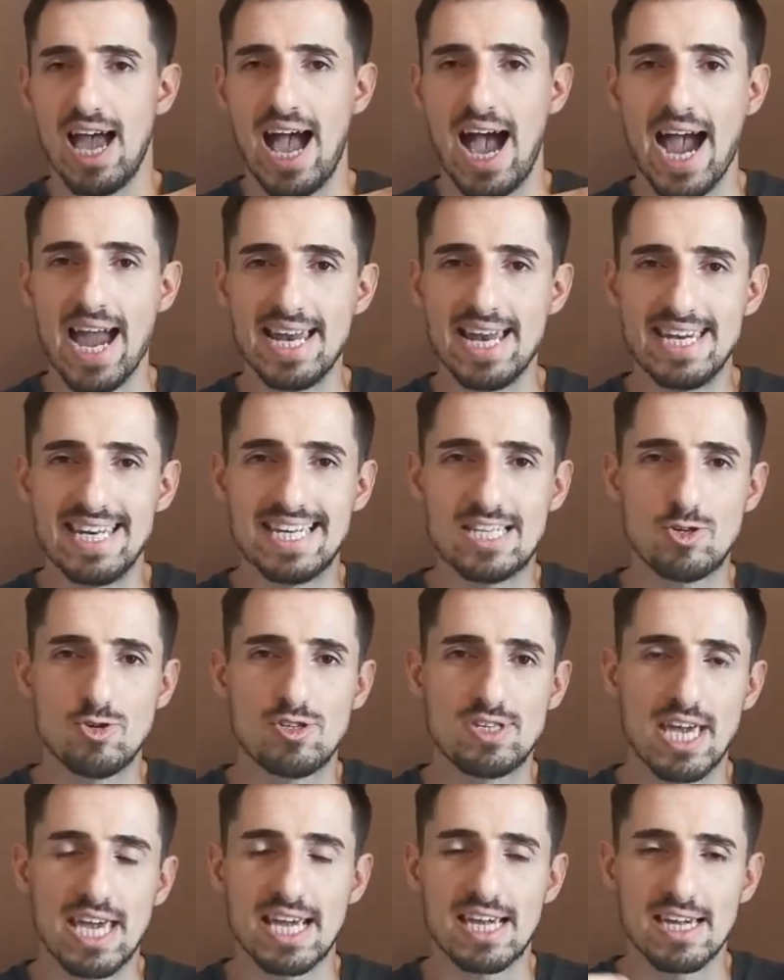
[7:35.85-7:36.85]
I need to
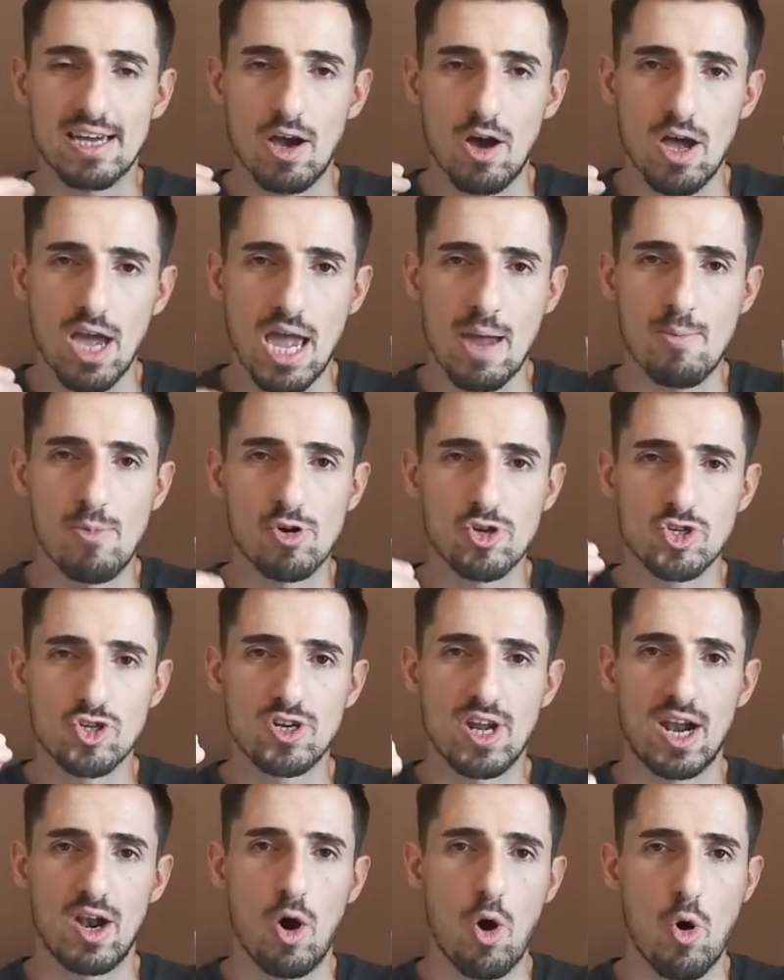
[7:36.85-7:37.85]
take
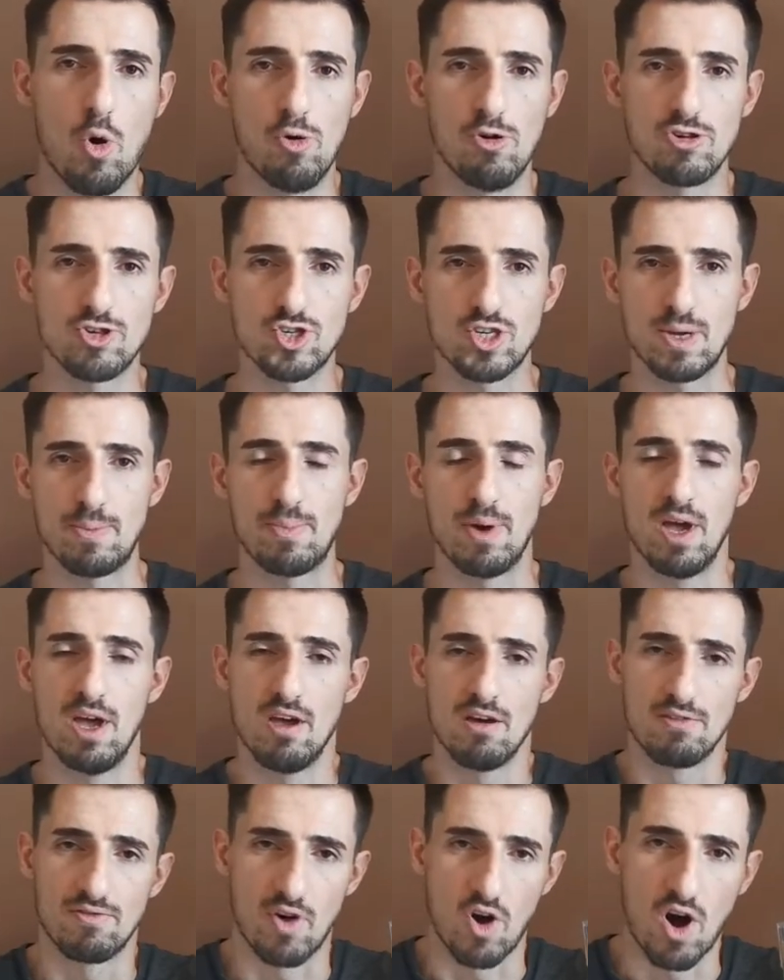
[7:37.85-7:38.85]
emotional ownership
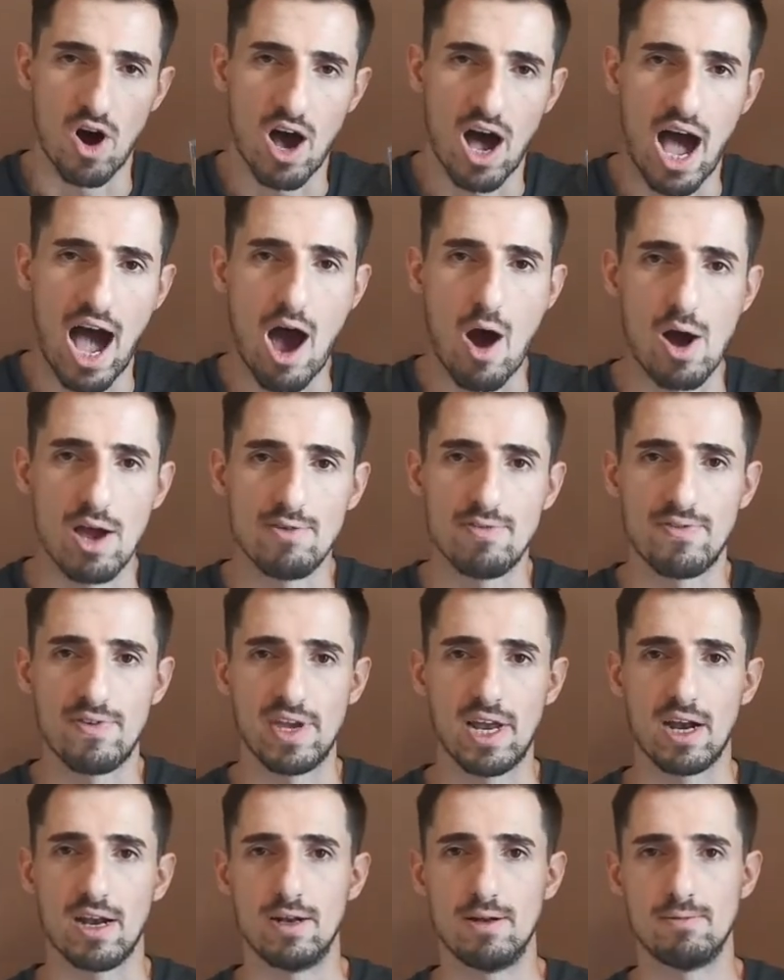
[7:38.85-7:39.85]
for how I
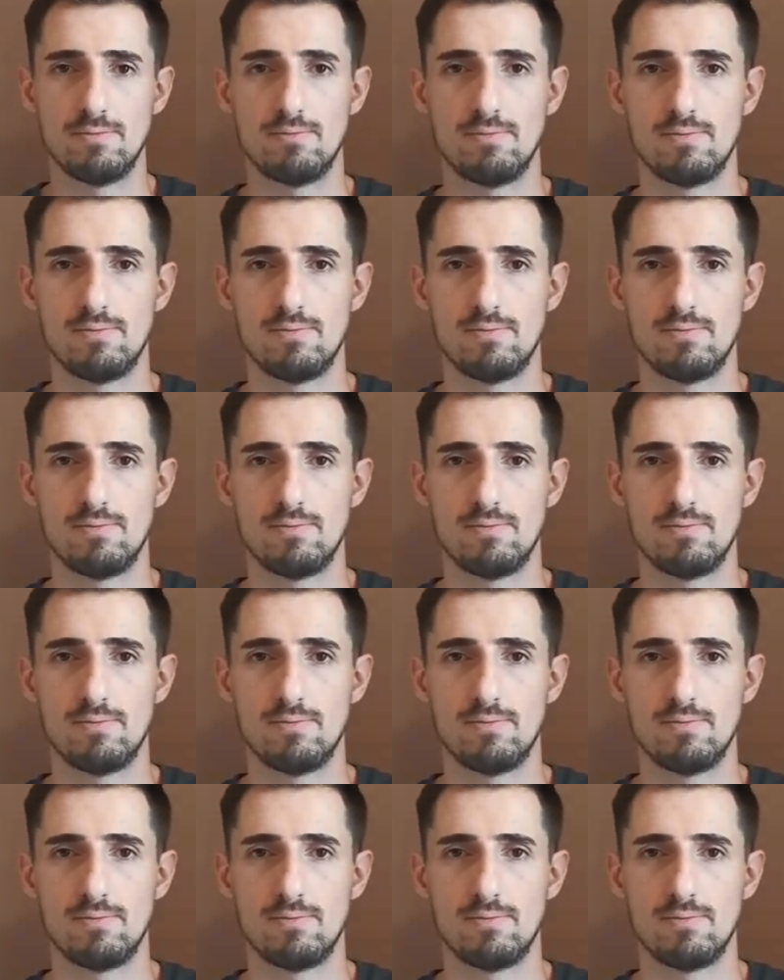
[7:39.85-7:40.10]
feel,